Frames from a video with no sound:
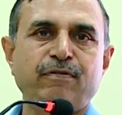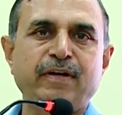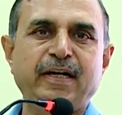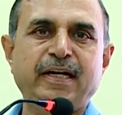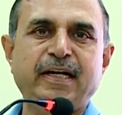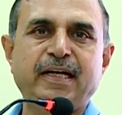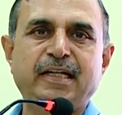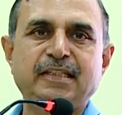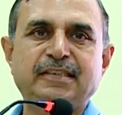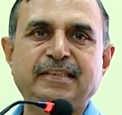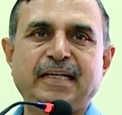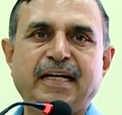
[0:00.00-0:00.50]

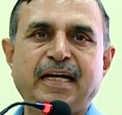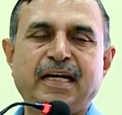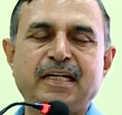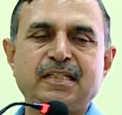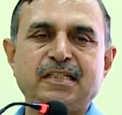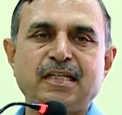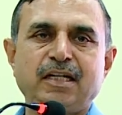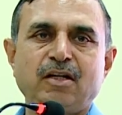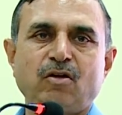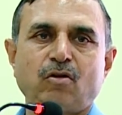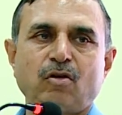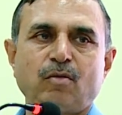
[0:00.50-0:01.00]

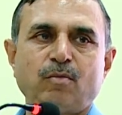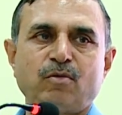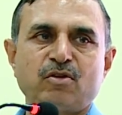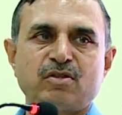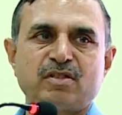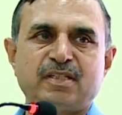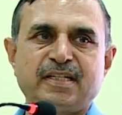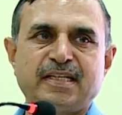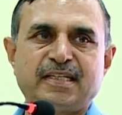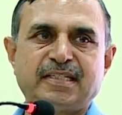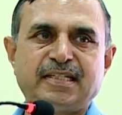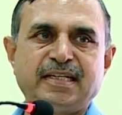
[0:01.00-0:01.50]
indigenizing
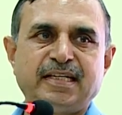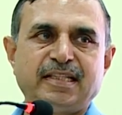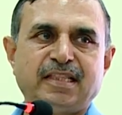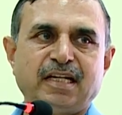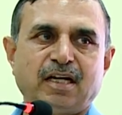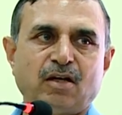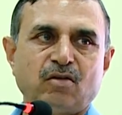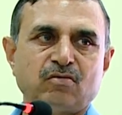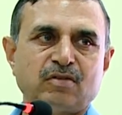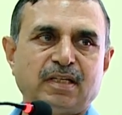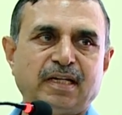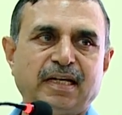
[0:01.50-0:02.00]
almost
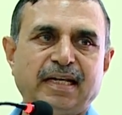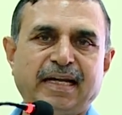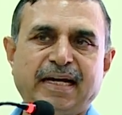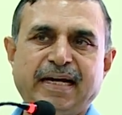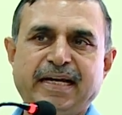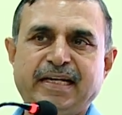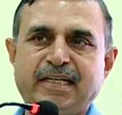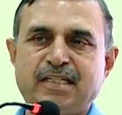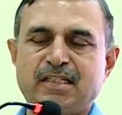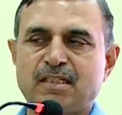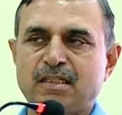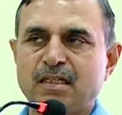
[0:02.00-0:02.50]
60,000
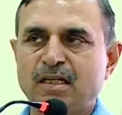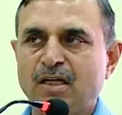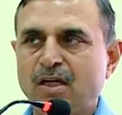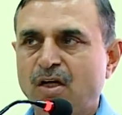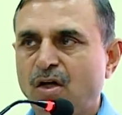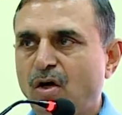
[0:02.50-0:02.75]
lines